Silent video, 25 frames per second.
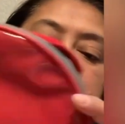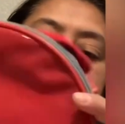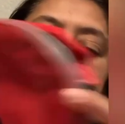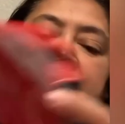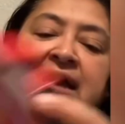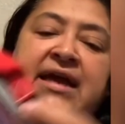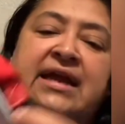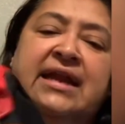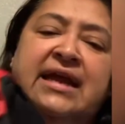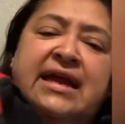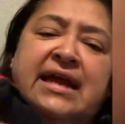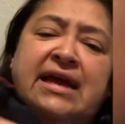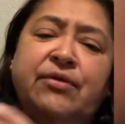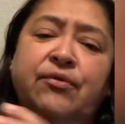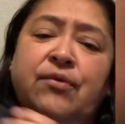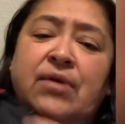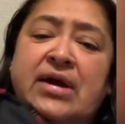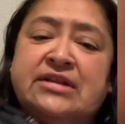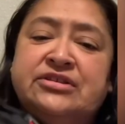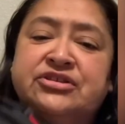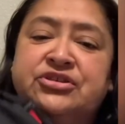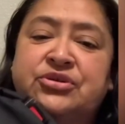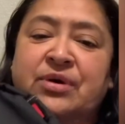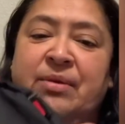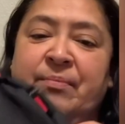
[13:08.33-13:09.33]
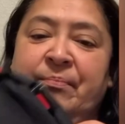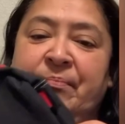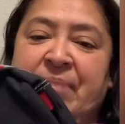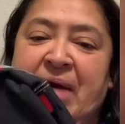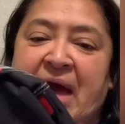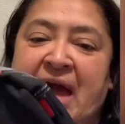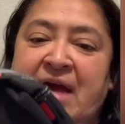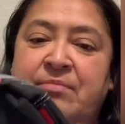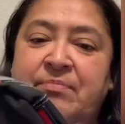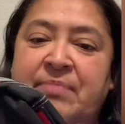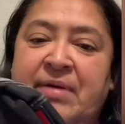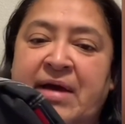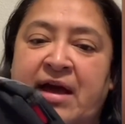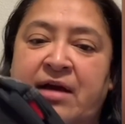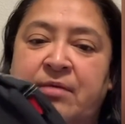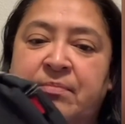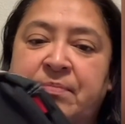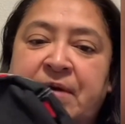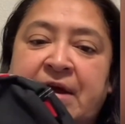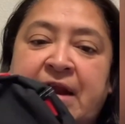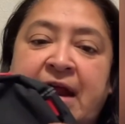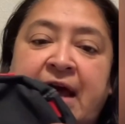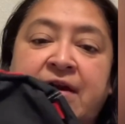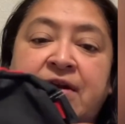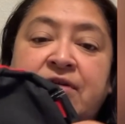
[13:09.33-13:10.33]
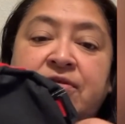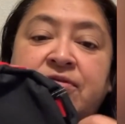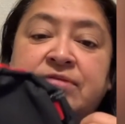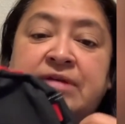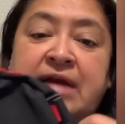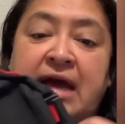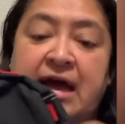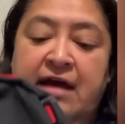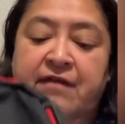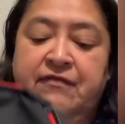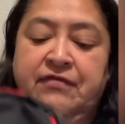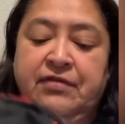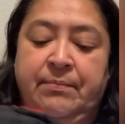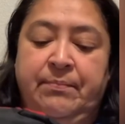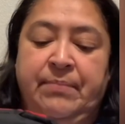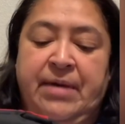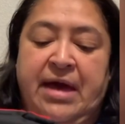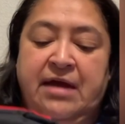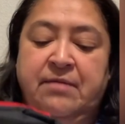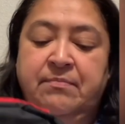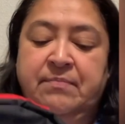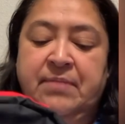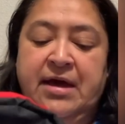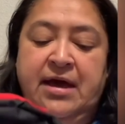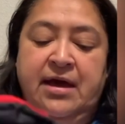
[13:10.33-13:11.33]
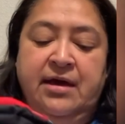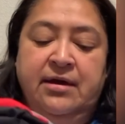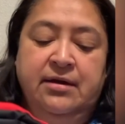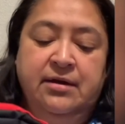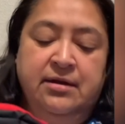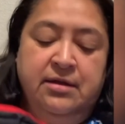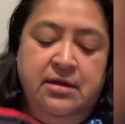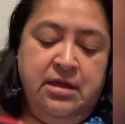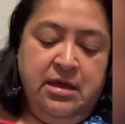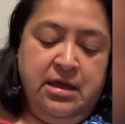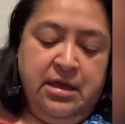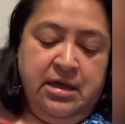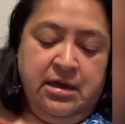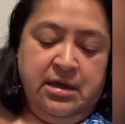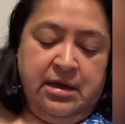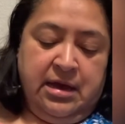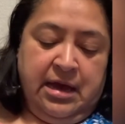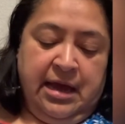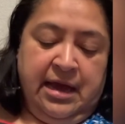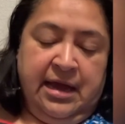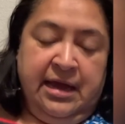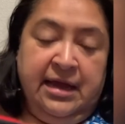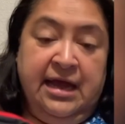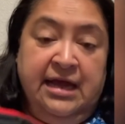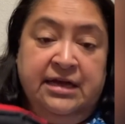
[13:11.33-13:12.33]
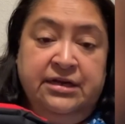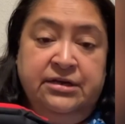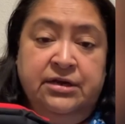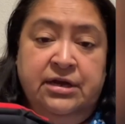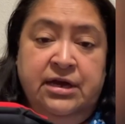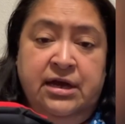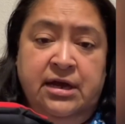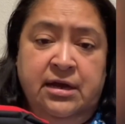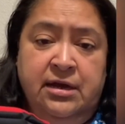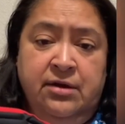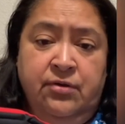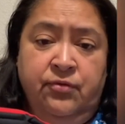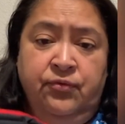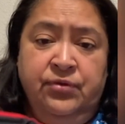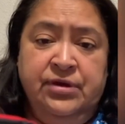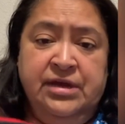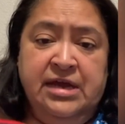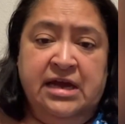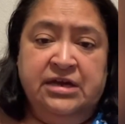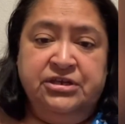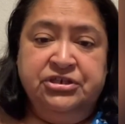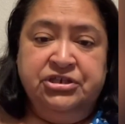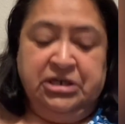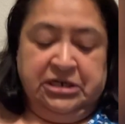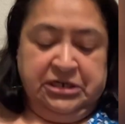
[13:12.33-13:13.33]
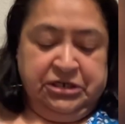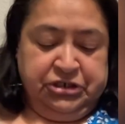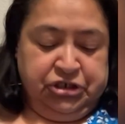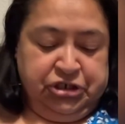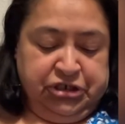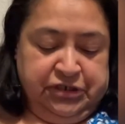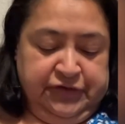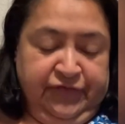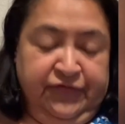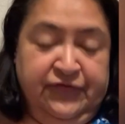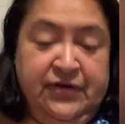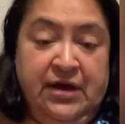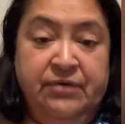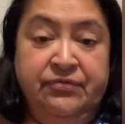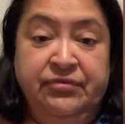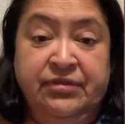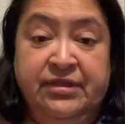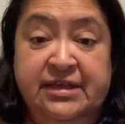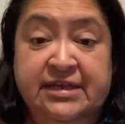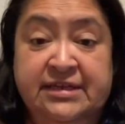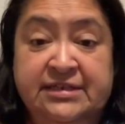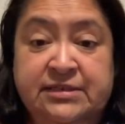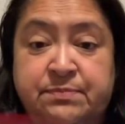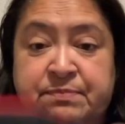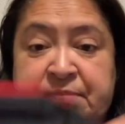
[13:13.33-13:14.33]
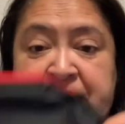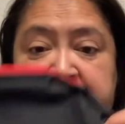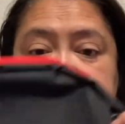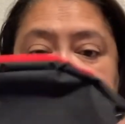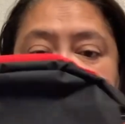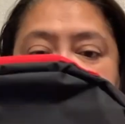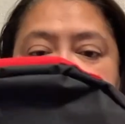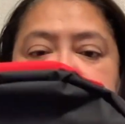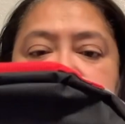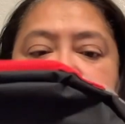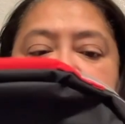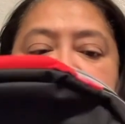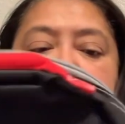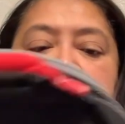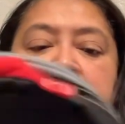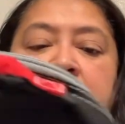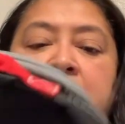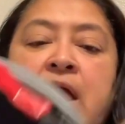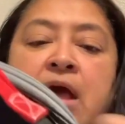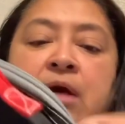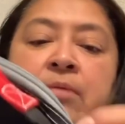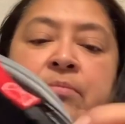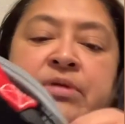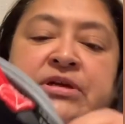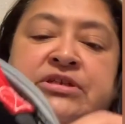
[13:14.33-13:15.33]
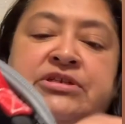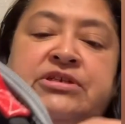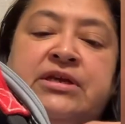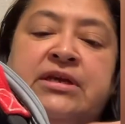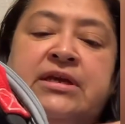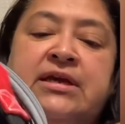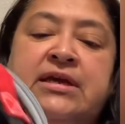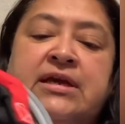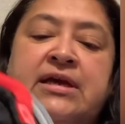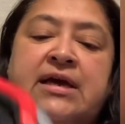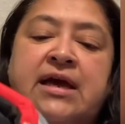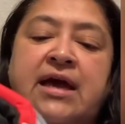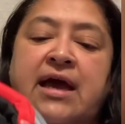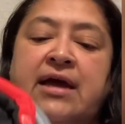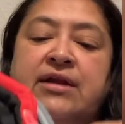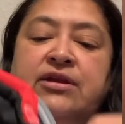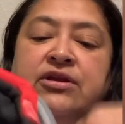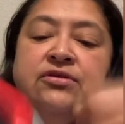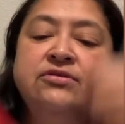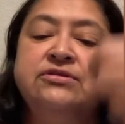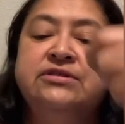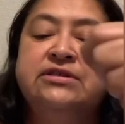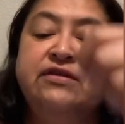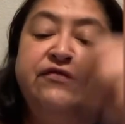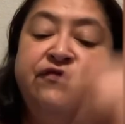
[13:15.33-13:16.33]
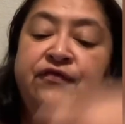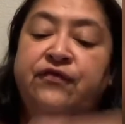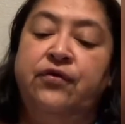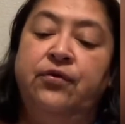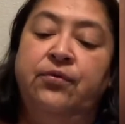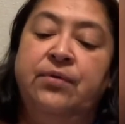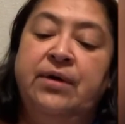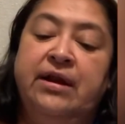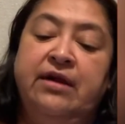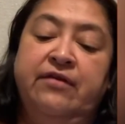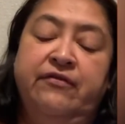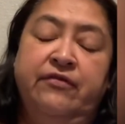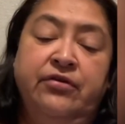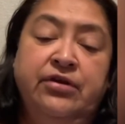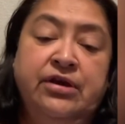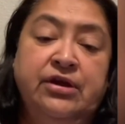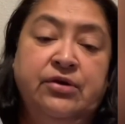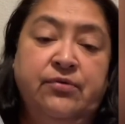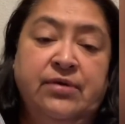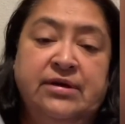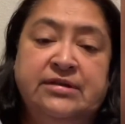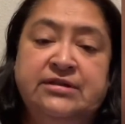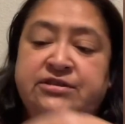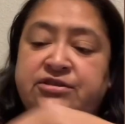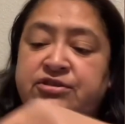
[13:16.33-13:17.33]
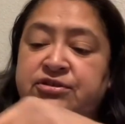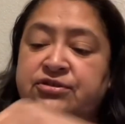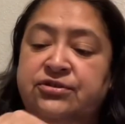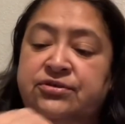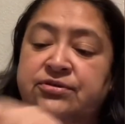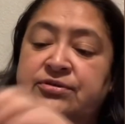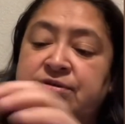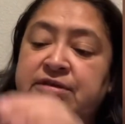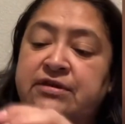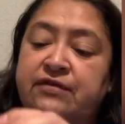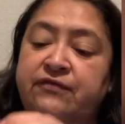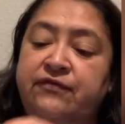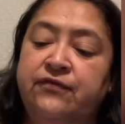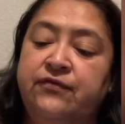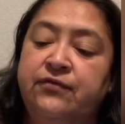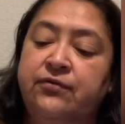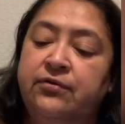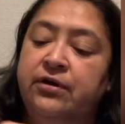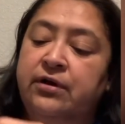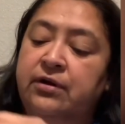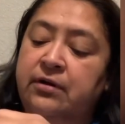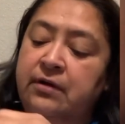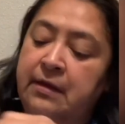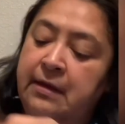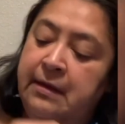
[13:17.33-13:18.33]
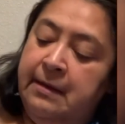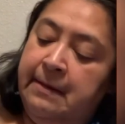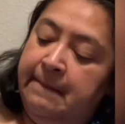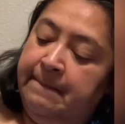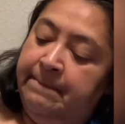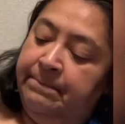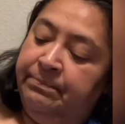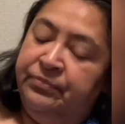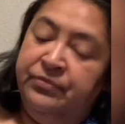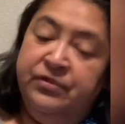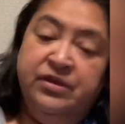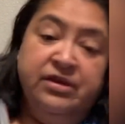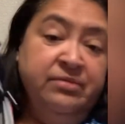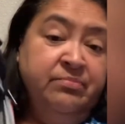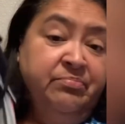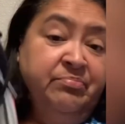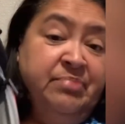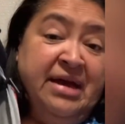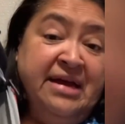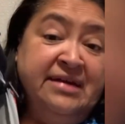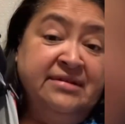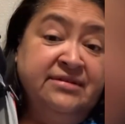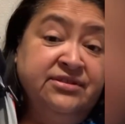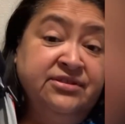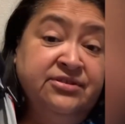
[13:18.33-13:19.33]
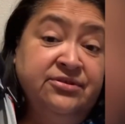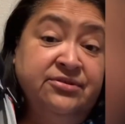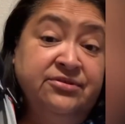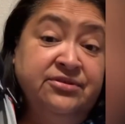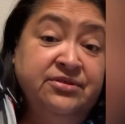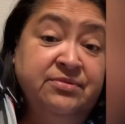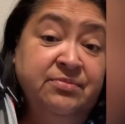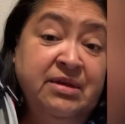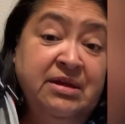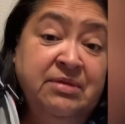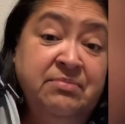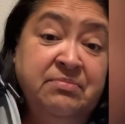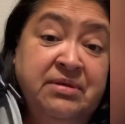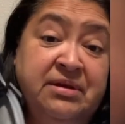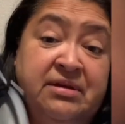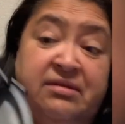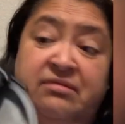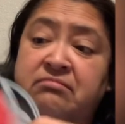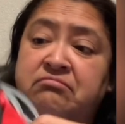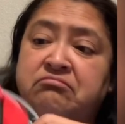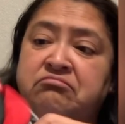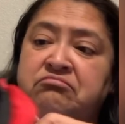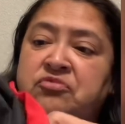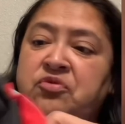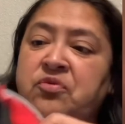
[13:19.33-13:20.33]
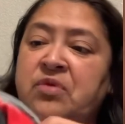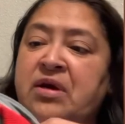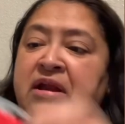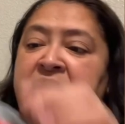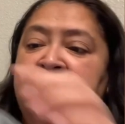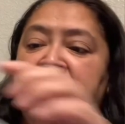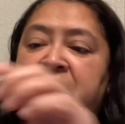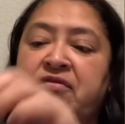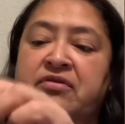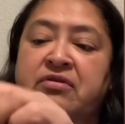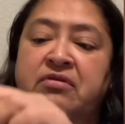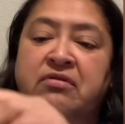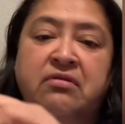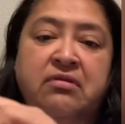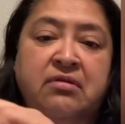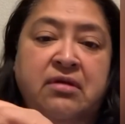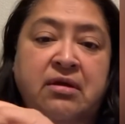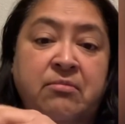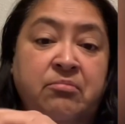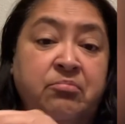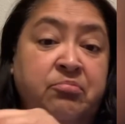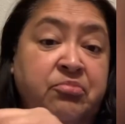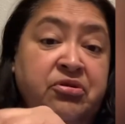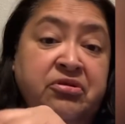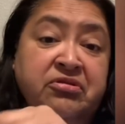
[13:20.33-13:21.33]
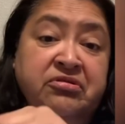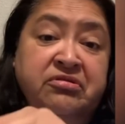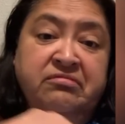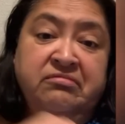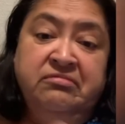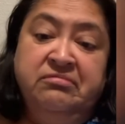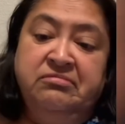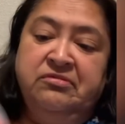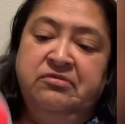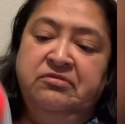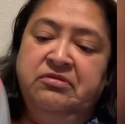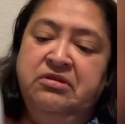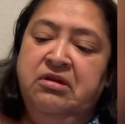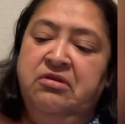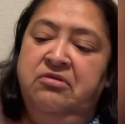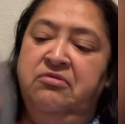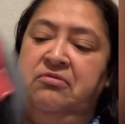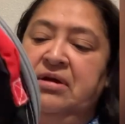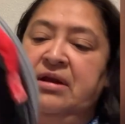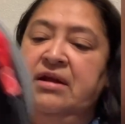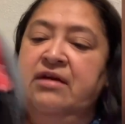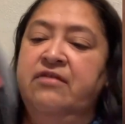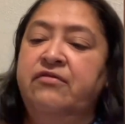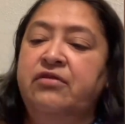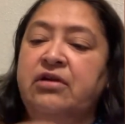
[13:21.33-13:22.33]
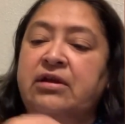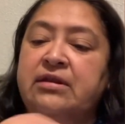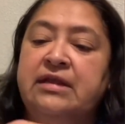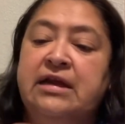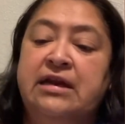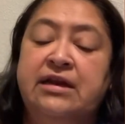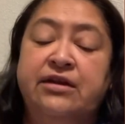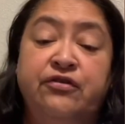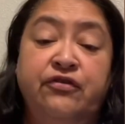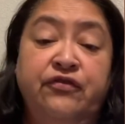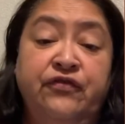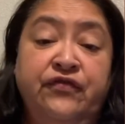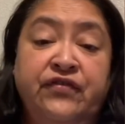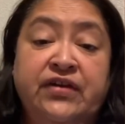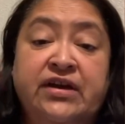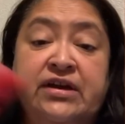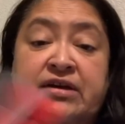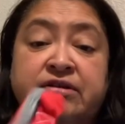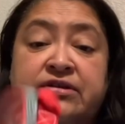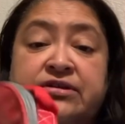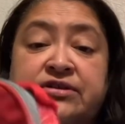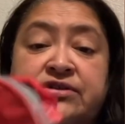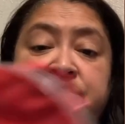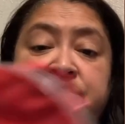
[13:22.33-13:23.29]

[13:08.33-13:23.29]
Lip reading: It went to a backpack, but I don't have the backpack. We actually just found this piece of it, but he can use it for whatever he wants to use it for. Pencils, maybe, whatever. Put, whatever, the little figures,